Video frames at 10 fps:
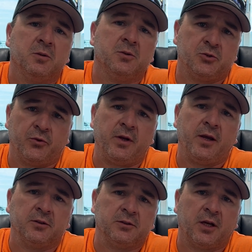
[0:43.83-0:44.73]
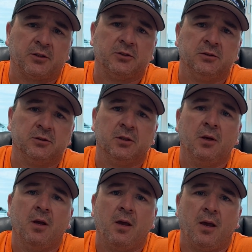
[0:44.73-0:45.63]
street intersections
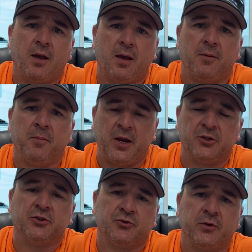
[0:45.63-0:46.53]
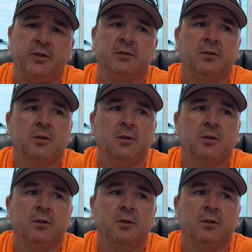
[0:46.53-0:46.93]
and major streets,